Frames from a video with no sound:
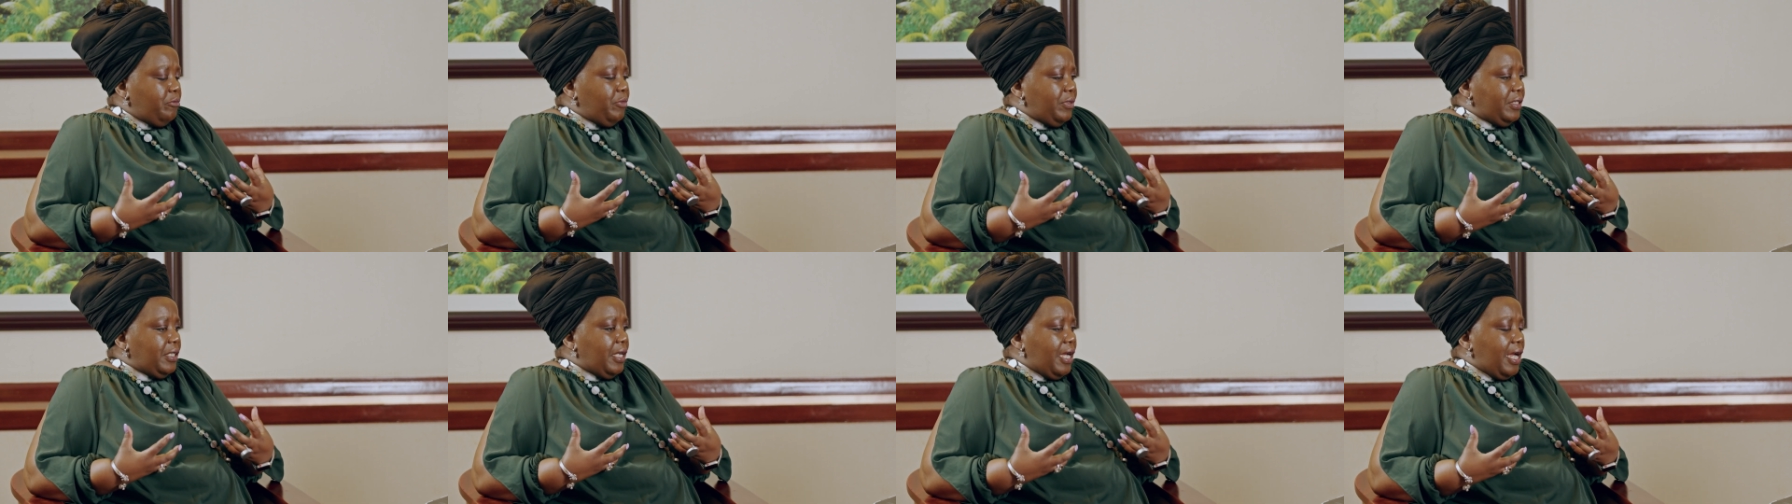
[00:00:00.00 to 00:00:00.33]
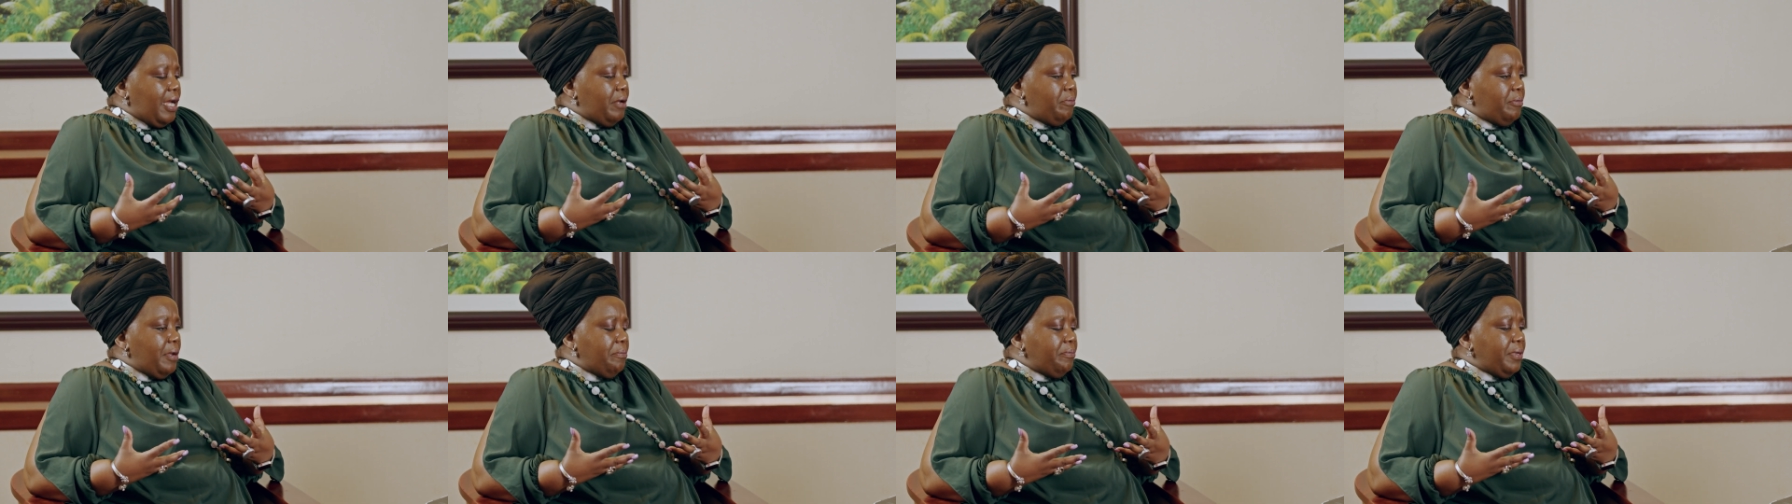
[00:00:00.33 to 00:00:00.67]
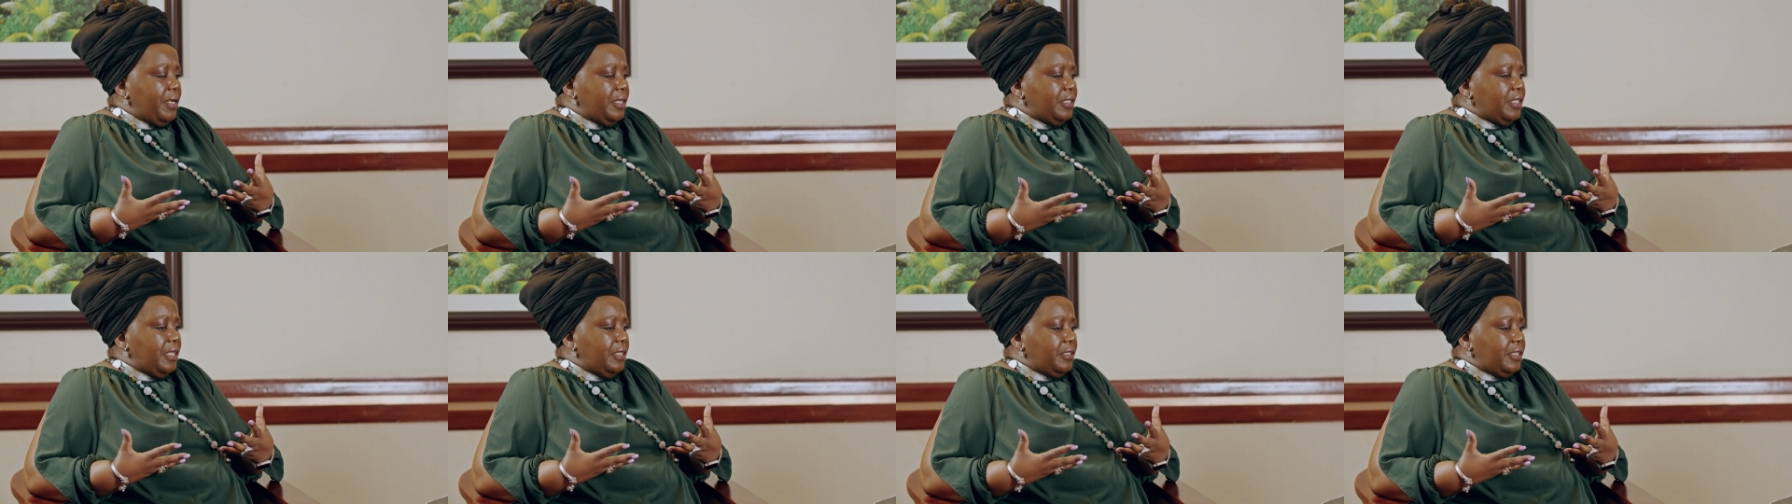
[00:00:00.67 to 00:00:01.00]
When I
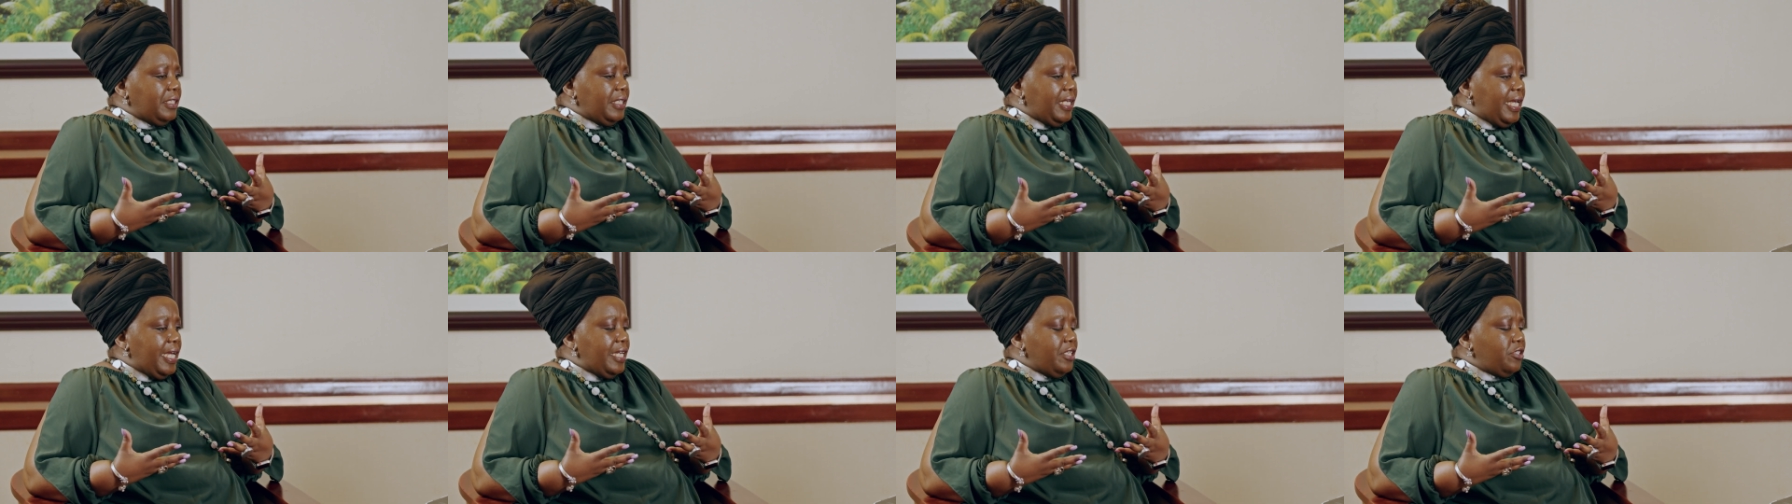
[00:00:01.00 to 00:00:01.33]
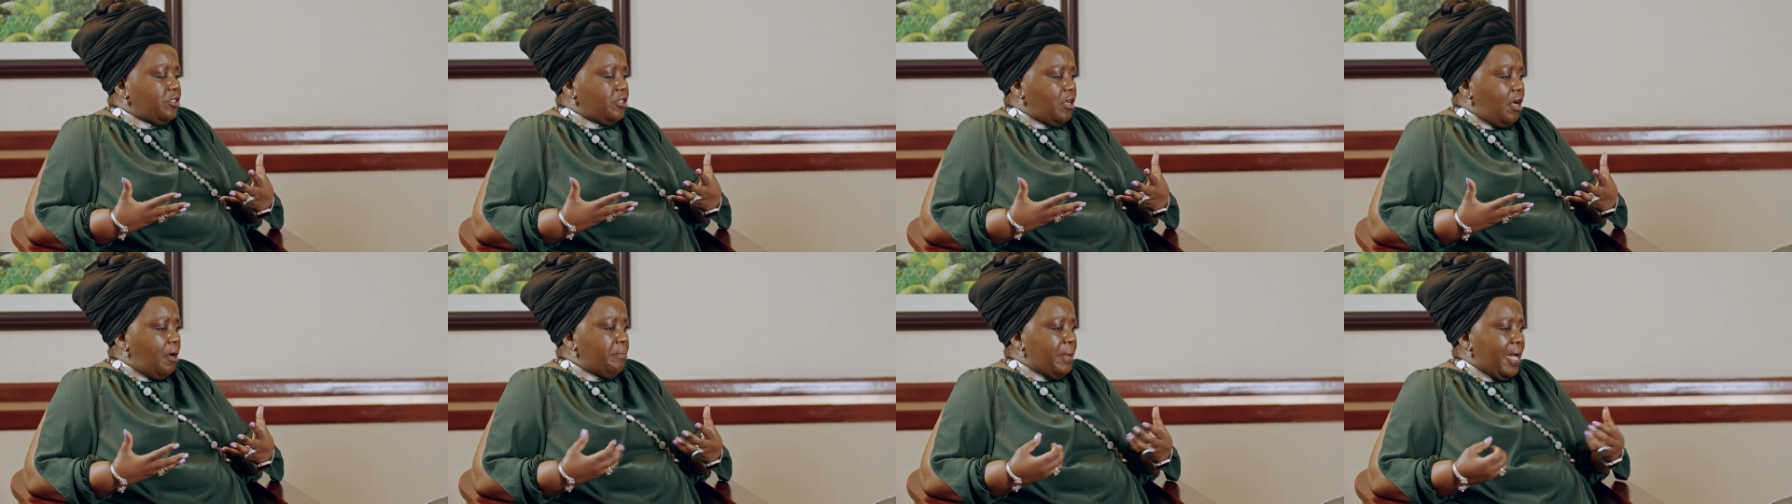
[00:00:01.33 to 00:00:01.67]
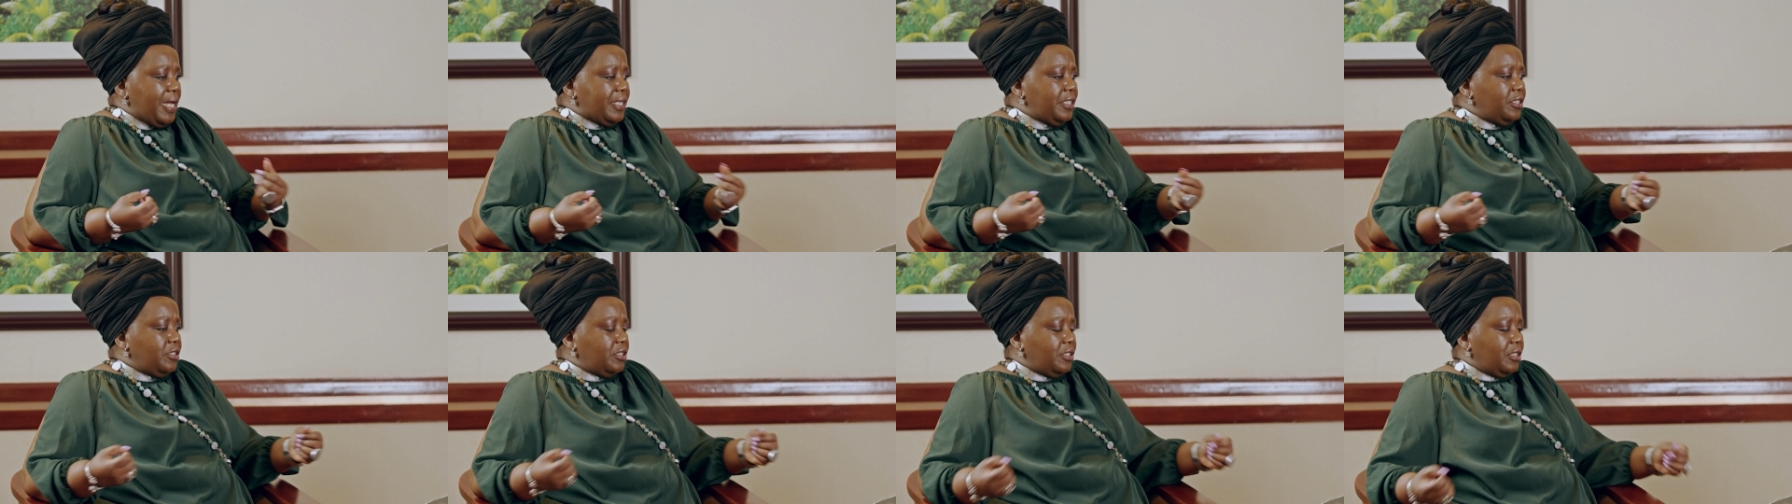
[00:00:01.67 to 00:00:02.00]
remember the HR
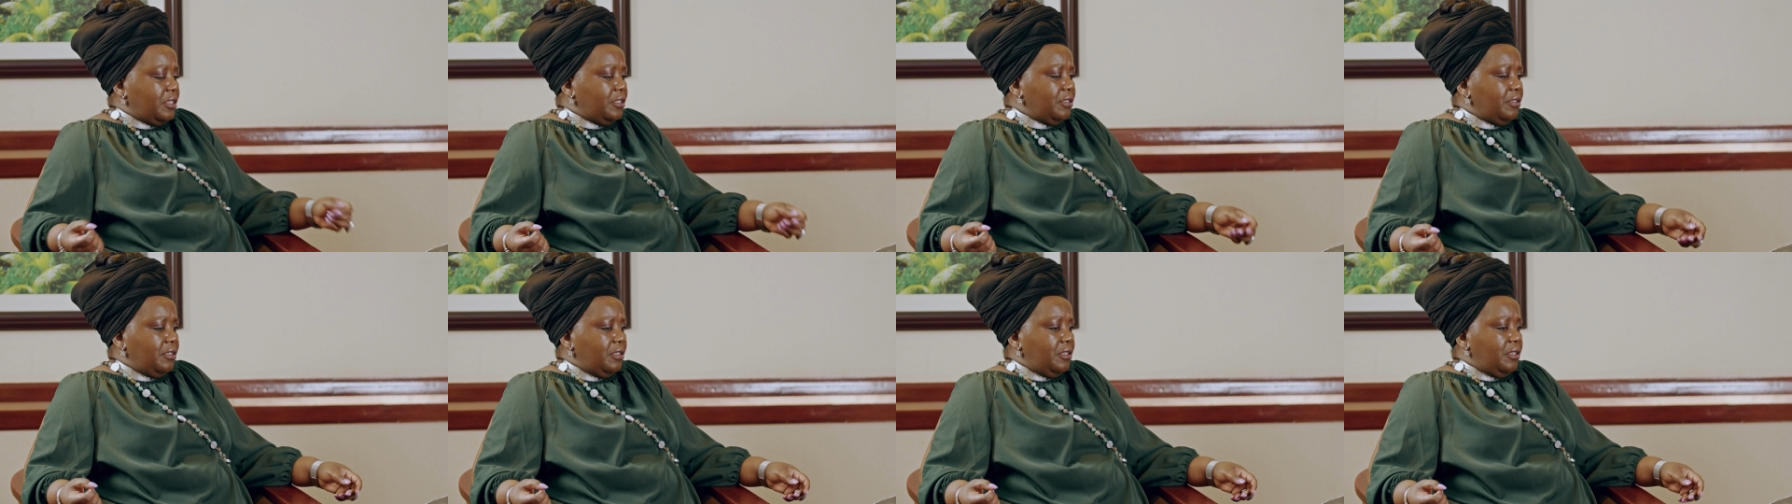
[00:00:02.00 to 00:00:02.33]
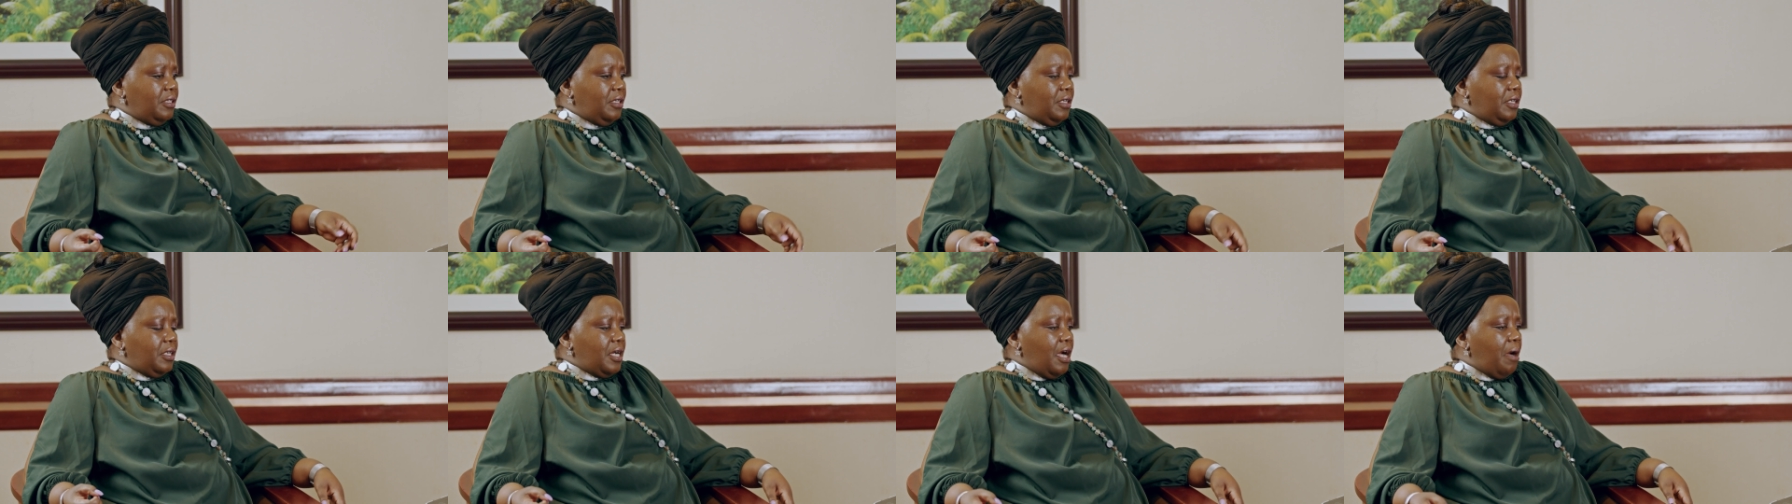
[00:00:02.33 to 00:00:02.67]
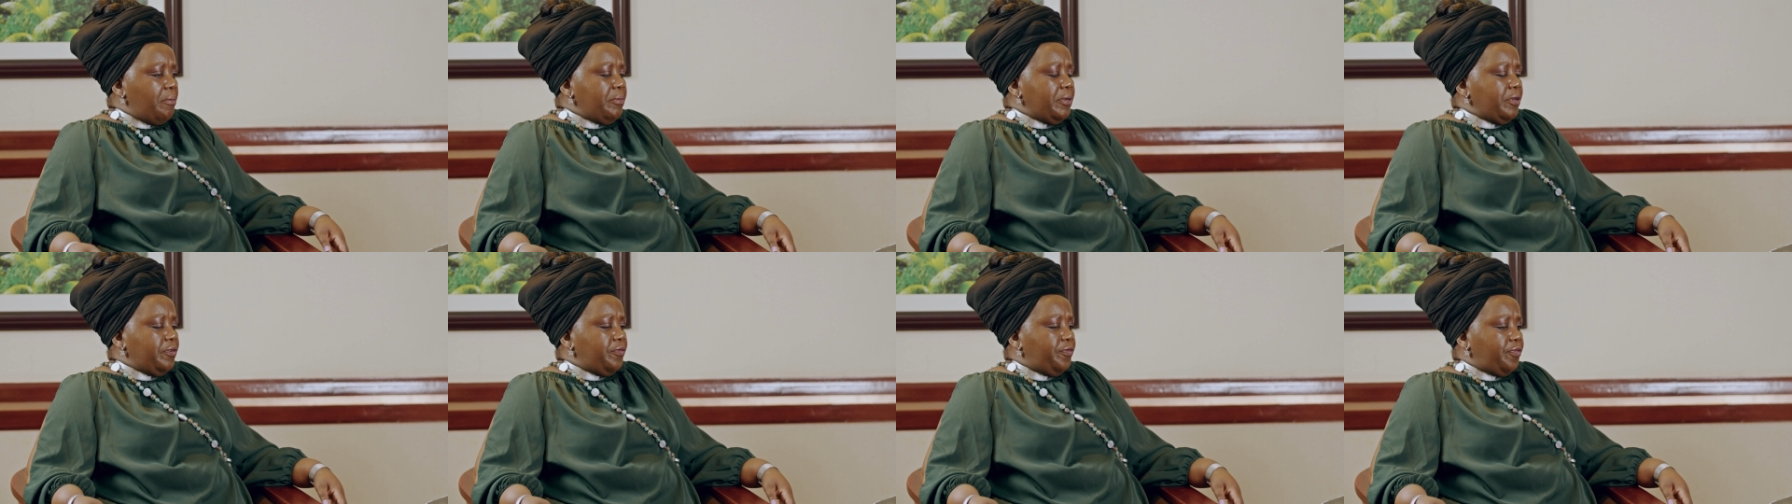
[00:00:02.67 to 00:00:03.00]
manager
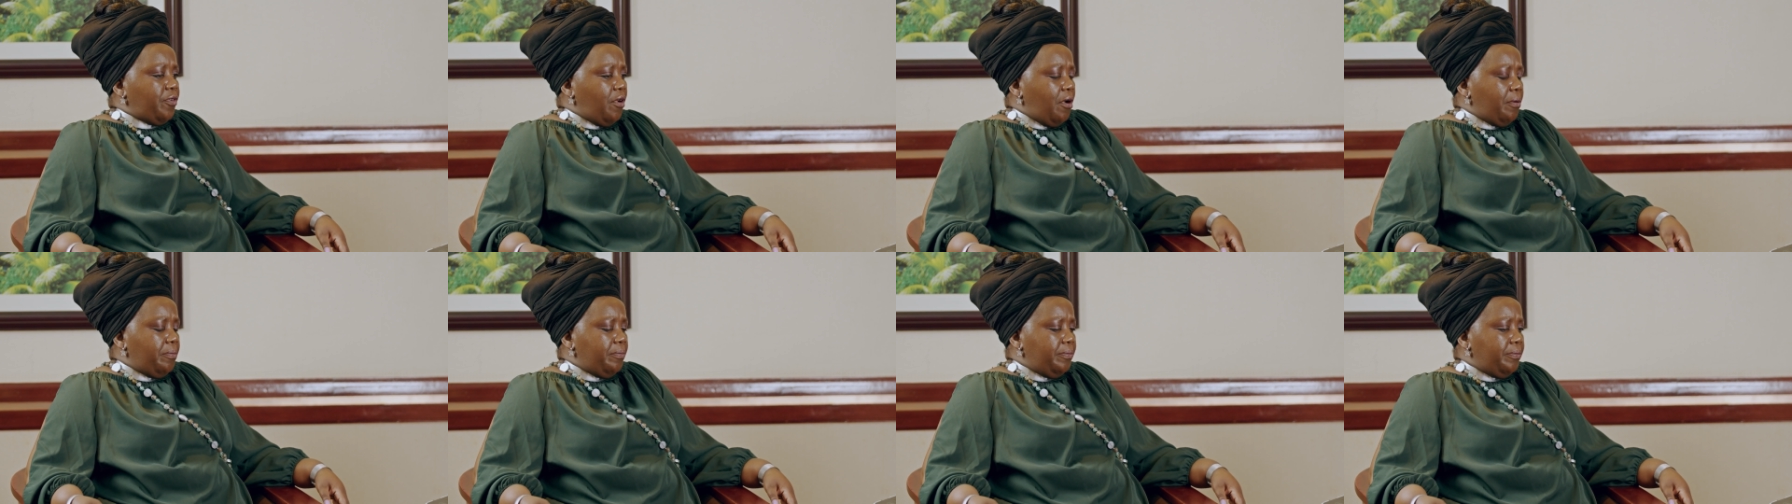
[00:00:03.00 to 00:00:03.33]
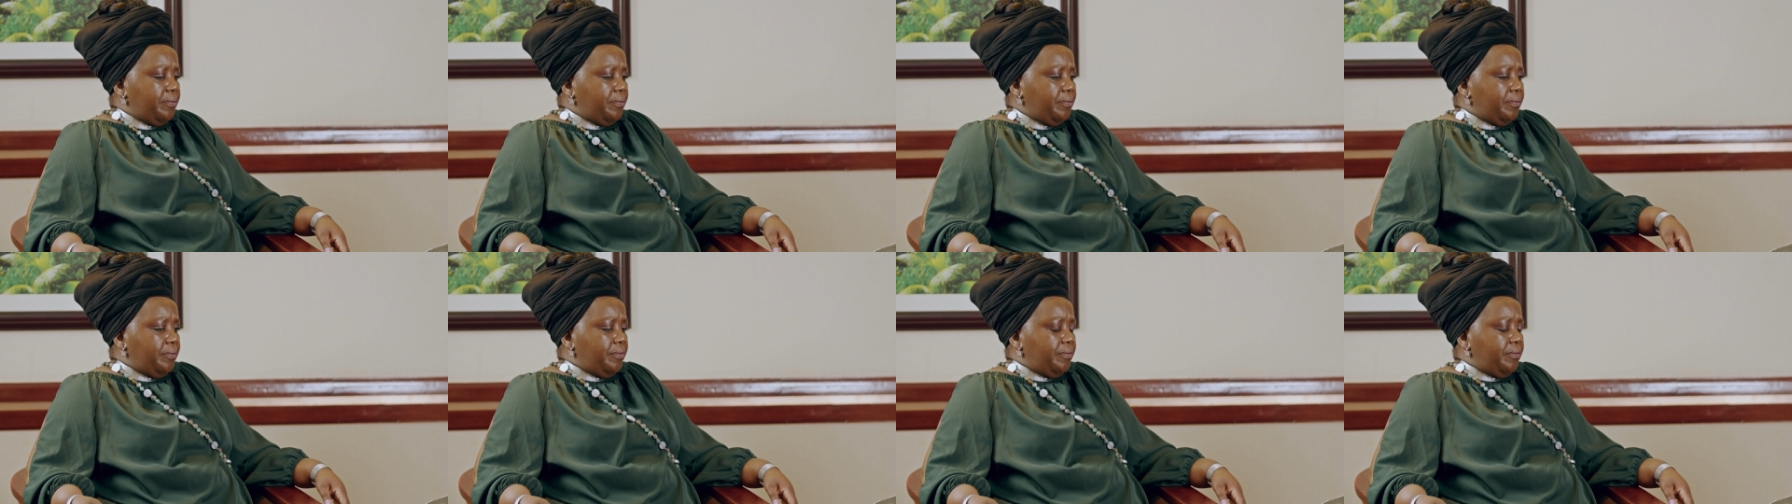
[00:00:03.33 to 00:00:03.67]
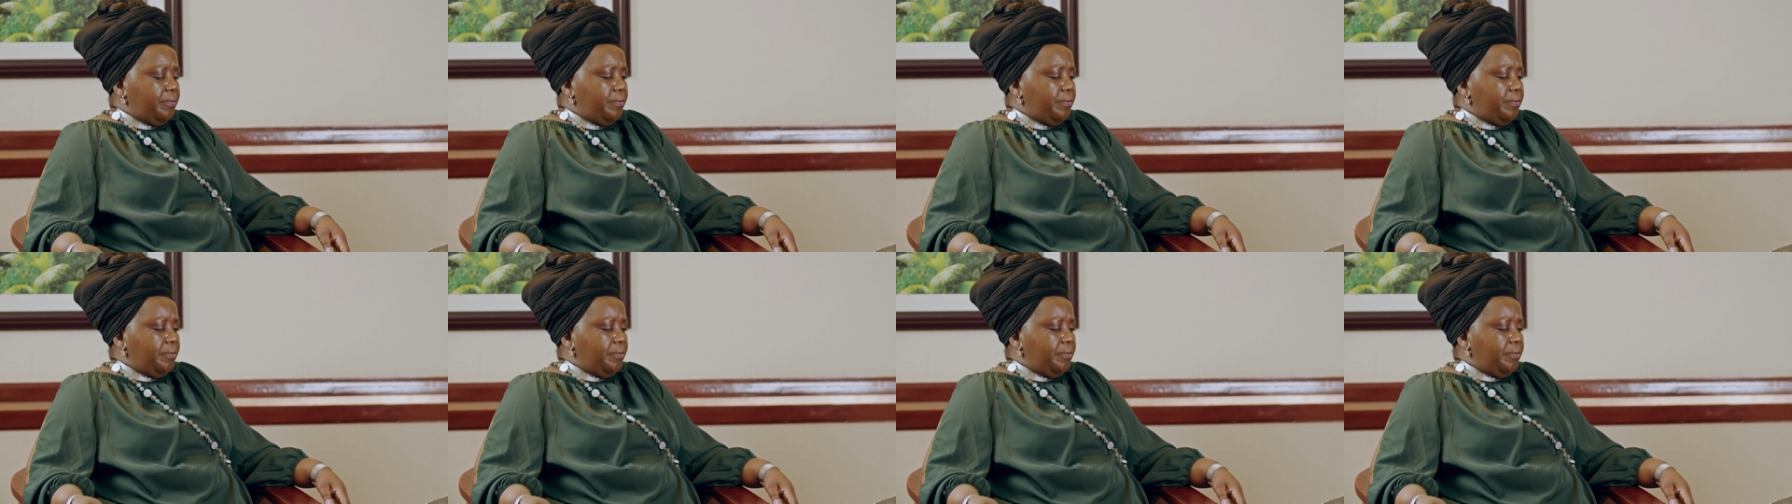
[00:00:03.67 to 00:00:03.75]
coming from